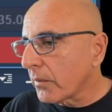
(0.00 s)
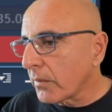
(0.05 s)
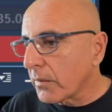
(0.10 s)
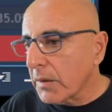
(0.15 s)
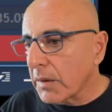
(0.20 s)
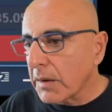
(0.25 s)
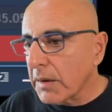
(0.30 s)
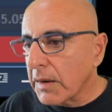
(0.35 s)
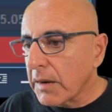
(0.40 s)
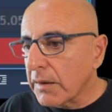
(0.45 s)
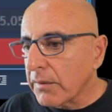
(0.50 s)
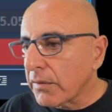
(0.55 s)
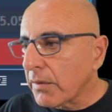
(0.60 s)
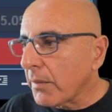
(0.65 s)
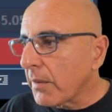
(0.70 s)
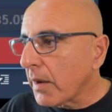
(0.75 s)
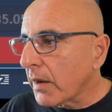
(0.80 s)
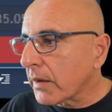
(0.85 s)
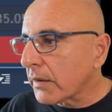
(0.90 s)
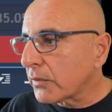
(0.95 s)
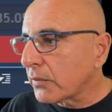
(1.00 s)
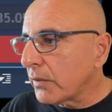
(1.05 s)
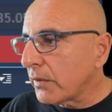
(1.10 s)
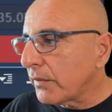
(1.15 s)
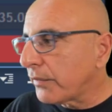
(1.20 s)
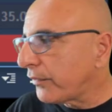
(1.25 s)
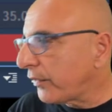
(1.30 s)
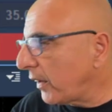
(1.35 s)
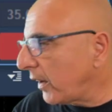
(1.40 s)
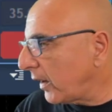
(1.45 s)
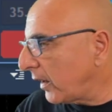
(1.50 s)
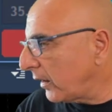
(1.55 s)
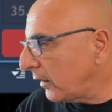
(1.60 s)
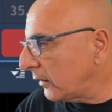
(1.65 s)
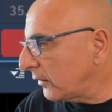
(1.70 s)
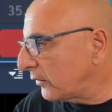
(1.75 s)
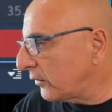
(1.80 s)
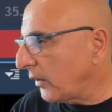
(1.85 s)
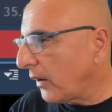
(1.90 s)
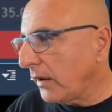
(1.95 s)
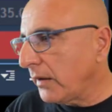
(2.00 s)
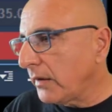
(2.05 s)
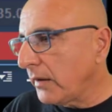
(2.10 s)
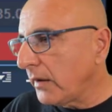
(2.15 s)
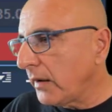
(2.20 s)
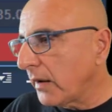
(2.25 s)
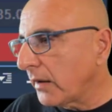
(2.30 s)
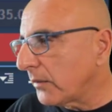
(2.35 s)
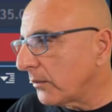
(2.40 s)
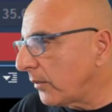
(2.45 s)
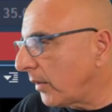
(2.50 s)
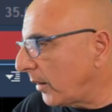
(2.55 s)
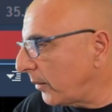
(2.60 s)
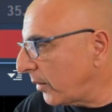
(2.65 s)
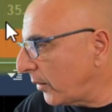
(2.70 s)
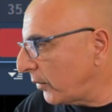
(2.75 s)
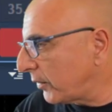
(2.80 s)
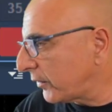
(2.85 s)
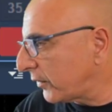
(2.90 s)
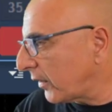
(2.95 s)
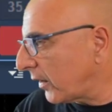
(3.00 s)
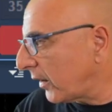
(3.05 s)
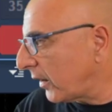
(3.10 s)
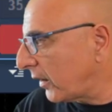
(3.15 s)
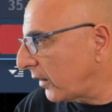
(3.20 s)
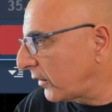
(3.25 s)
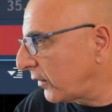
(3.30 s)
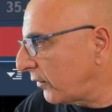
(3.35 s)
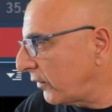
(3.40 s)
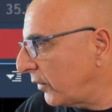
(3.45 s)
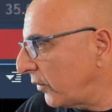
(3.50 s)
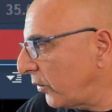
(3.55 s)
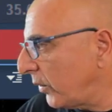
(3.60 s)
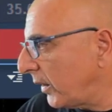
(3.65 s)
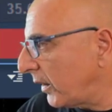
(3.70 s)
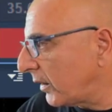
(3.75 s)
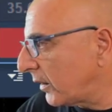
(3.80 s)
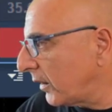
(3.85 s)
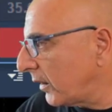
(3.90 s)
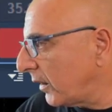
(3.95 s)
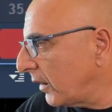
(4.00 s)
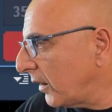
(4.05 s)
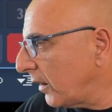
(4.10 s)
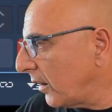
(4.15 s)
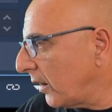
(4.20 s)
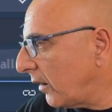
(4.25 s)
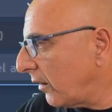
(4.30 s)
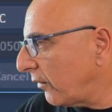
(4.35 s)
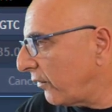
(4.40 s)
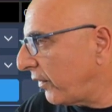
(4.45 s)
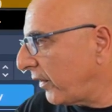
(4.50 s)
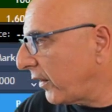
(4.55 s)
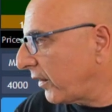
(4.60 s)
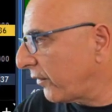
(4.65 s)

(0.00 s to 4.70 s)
And again, if the market will fail, JD and BABA, which are relatively weak, are very,